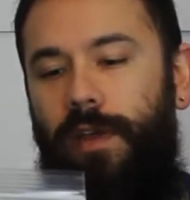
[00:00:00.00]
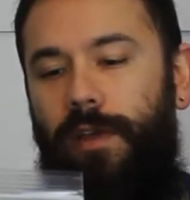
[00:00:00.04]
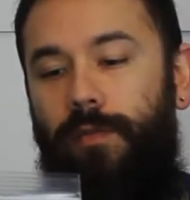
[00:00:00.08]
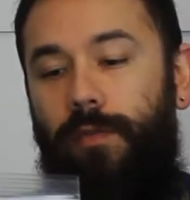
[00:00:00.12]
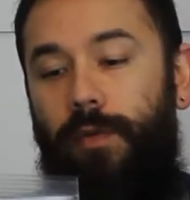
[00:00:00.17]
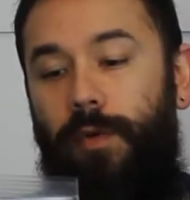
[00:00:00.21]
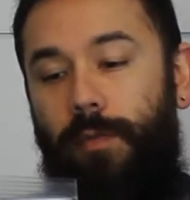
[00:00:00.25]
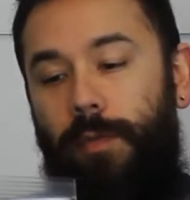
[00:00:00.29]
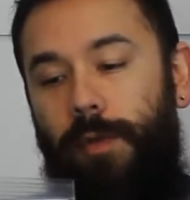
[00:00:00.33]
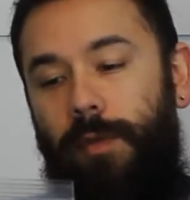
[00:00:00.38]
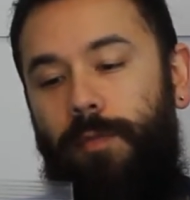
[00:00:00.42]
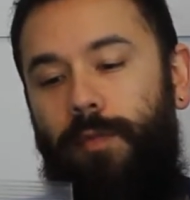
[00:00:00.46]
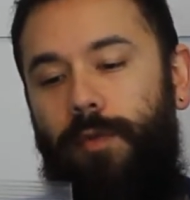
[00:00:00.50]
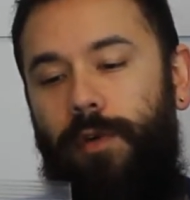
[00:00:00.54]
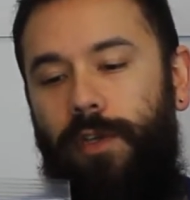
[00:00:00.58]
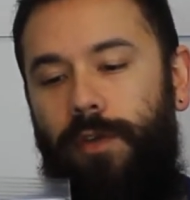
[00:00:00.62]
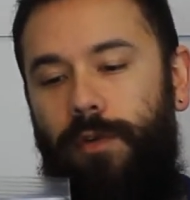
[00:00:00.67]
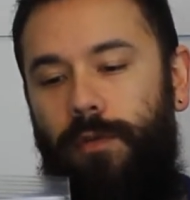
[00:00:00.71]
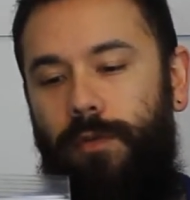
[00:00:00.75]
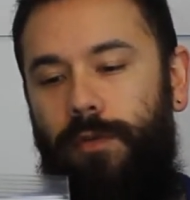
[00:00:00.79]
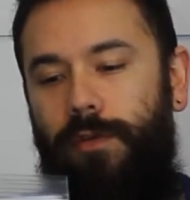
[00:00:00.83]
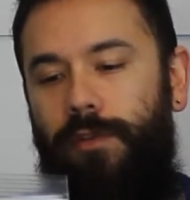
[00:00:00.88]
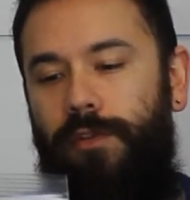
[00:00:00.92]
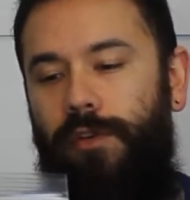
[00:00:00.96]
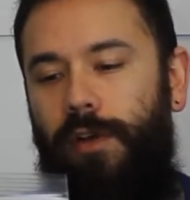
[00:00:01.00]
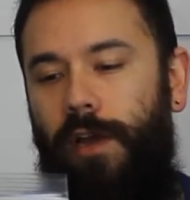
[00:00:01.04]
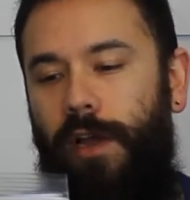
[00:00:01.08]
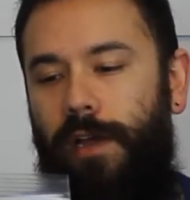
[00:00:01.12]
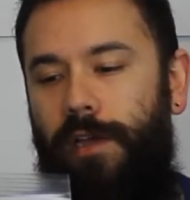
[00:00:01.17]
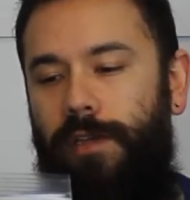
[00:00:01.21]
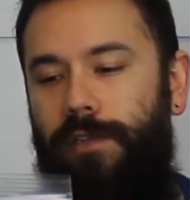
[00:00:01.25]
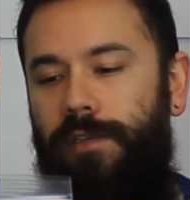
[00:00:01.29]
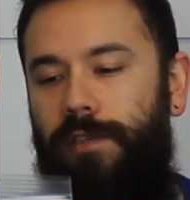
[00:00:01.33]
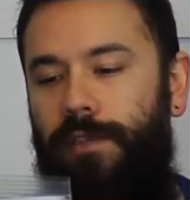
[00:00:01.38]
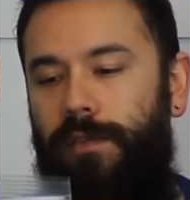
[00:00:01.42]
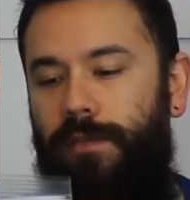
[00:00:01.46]
would be pretty cool to
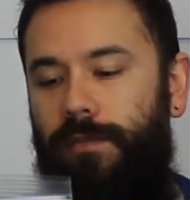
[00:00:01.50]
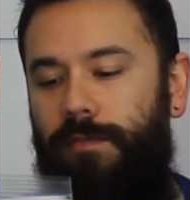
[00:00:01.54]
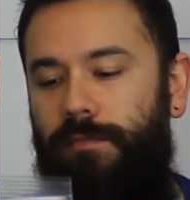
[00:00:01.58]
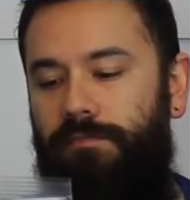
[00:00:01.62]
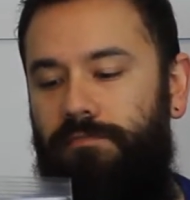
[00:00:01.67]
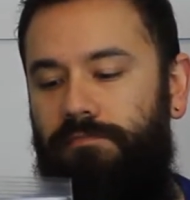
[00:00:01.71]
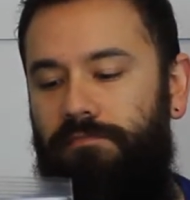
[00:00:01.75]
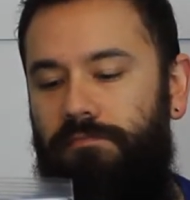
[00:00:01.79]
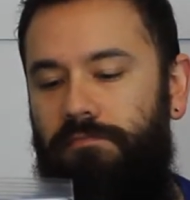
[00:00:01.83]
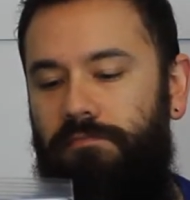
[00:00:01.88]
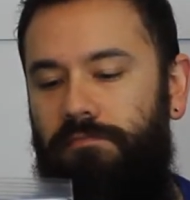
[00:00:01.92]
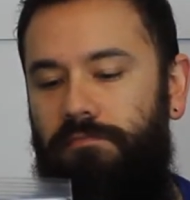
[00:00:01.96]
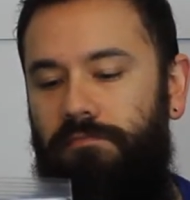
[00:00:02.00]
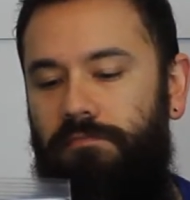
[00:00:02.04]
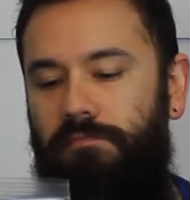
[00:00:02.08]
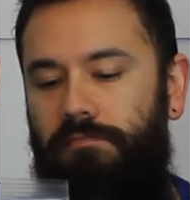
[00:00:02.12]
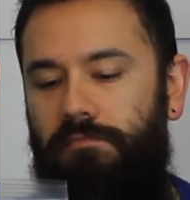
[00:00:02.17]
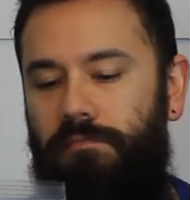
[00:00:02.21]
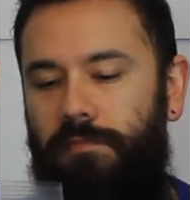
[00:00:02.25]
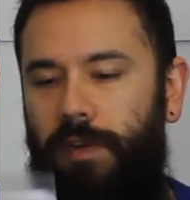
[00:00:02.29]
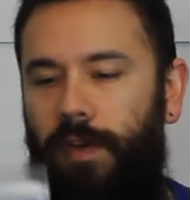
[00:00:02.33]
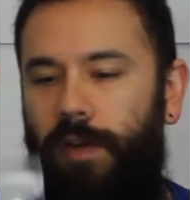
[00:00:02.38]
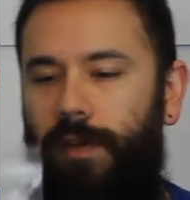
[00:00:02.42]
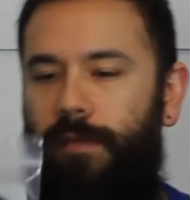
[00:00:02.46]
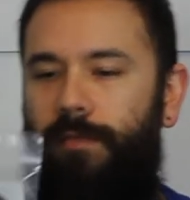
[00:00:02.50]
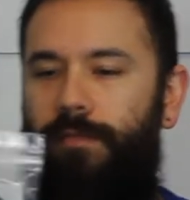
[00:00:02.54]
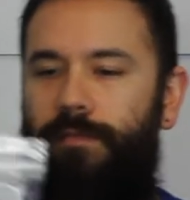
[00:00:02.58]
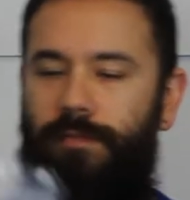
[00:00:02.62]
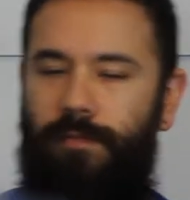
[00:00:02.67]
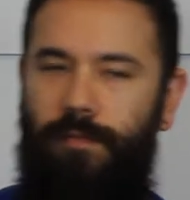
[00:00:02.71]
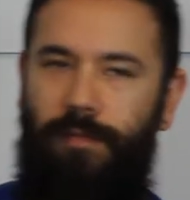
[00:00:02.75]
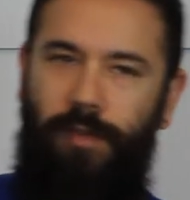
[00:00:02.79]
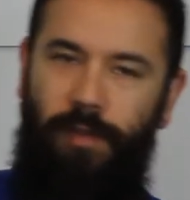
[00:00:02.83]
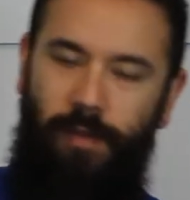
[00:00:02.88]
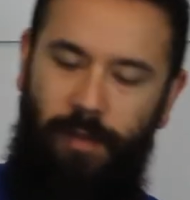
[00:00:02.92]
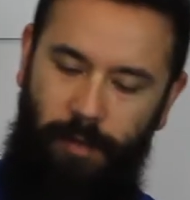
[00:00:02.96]
try, so alright,
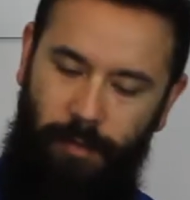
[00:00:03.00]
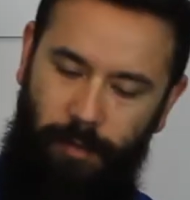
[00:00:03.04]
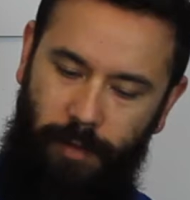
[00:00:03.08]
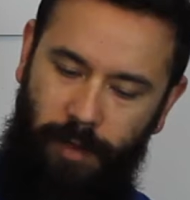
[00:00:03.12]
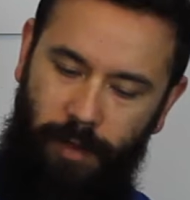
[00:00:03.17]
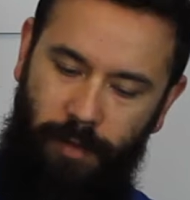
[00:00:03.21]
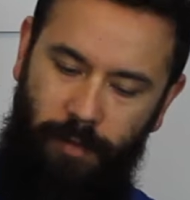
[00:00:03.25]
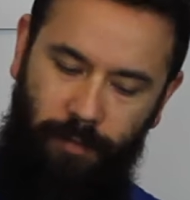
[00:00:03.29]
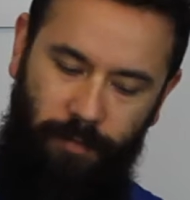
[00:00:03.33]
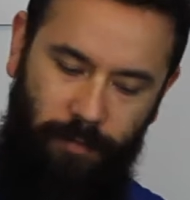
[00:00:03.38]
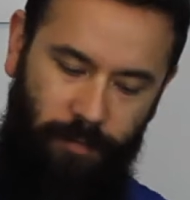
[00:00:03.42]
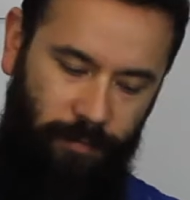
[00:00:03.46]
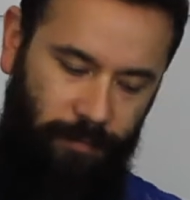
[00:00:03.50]
so there we go.